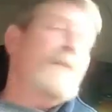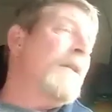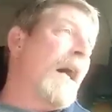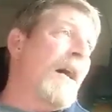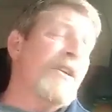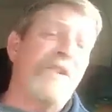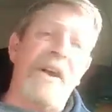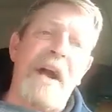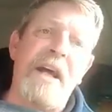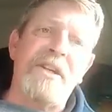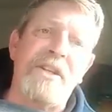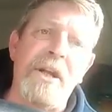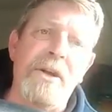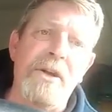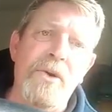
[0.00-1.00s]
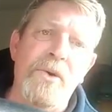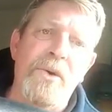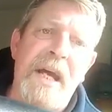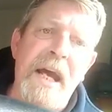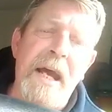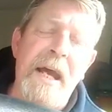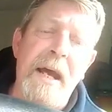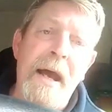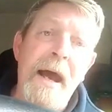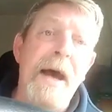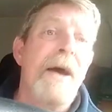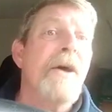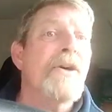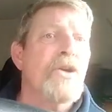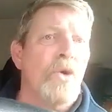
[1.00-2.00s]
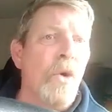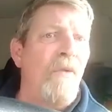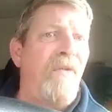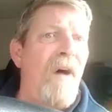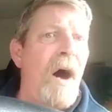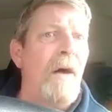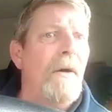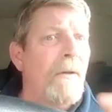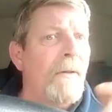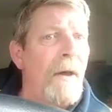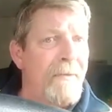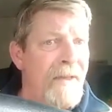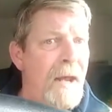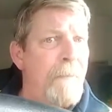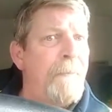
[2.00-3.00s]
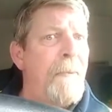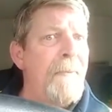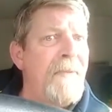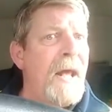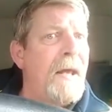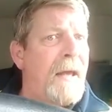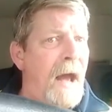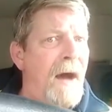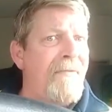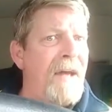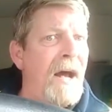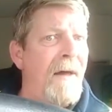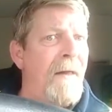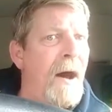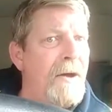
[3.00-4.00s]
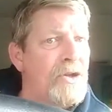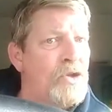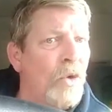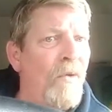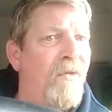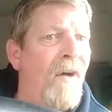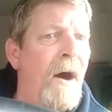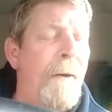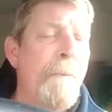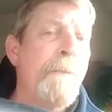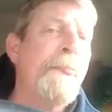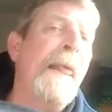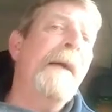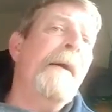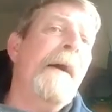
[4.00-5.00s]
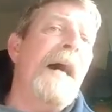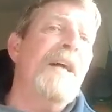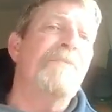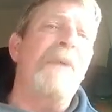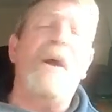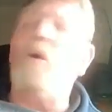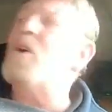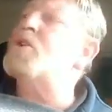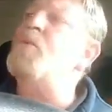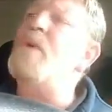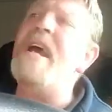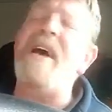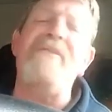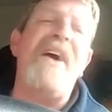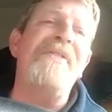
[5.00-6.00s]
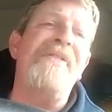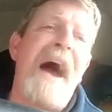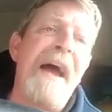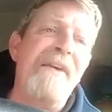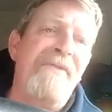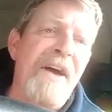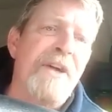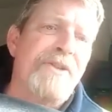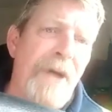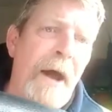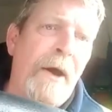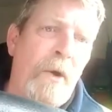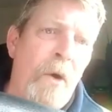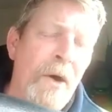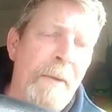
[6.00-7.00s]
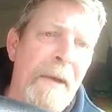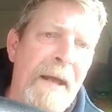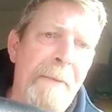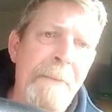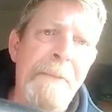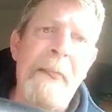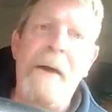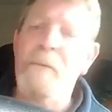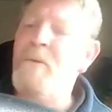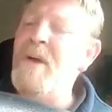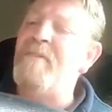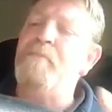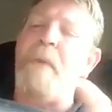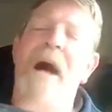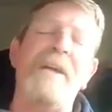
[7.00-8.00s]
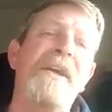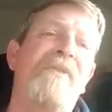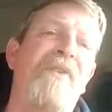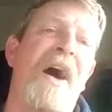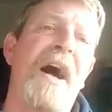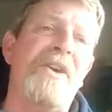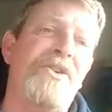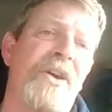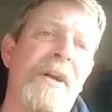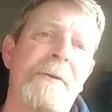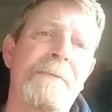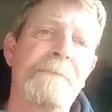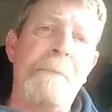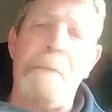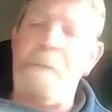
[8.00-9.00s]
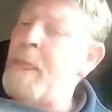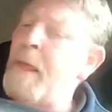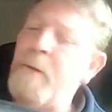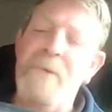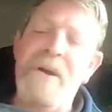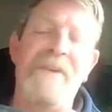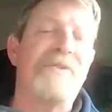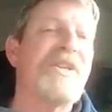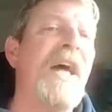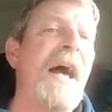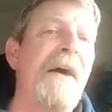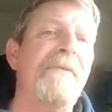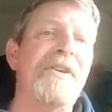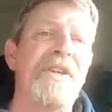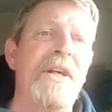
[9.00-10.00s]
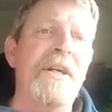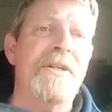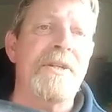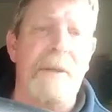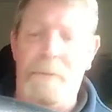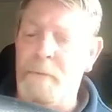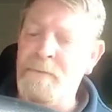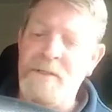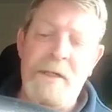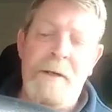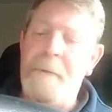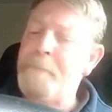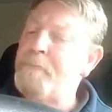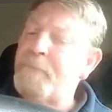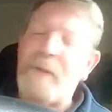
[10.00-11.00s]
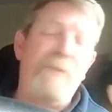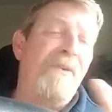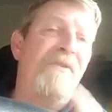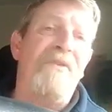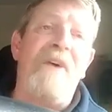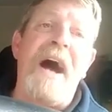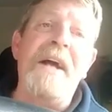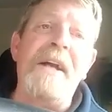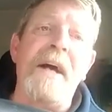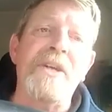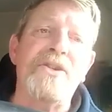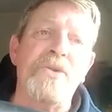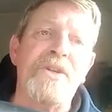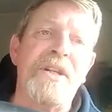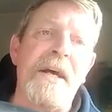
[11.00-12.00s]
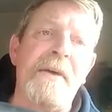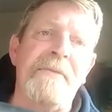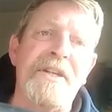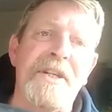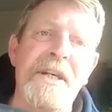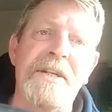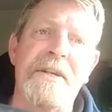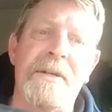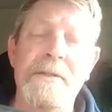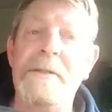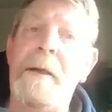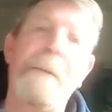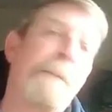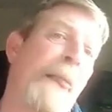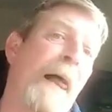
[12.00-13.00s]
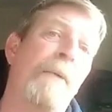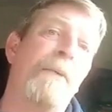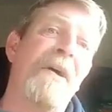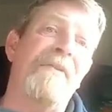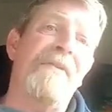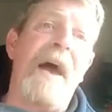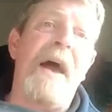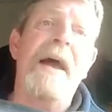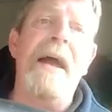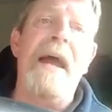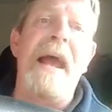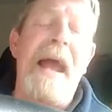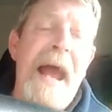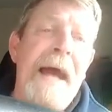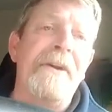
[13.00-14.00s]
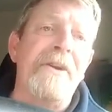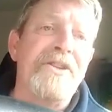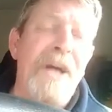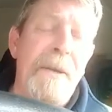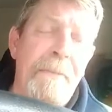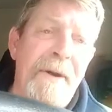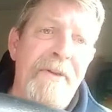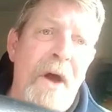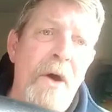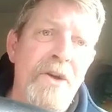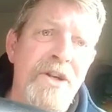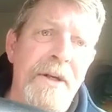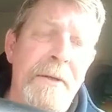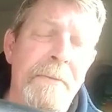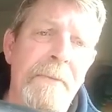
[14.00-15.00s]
as the rest of the UK so far, well, I need to caveat that so far, is because we have a diverse economy. We have manufacturing, we have services, we have financial services, and we have energy production.